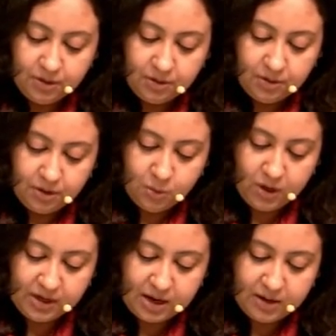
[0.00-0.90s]
You
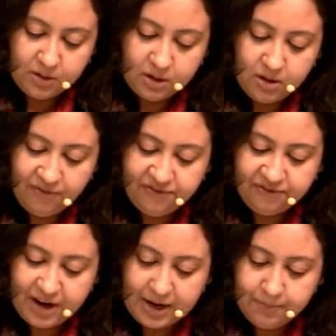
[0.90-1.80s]
encounter a
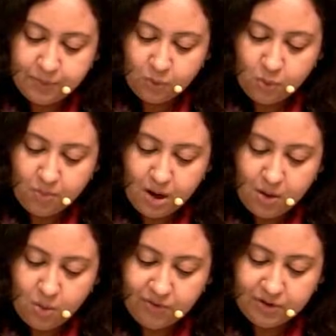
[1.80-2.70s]
fibroma
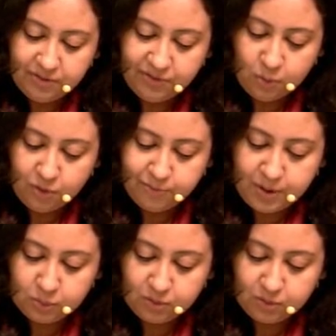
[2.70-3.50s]
over the floor of mouth.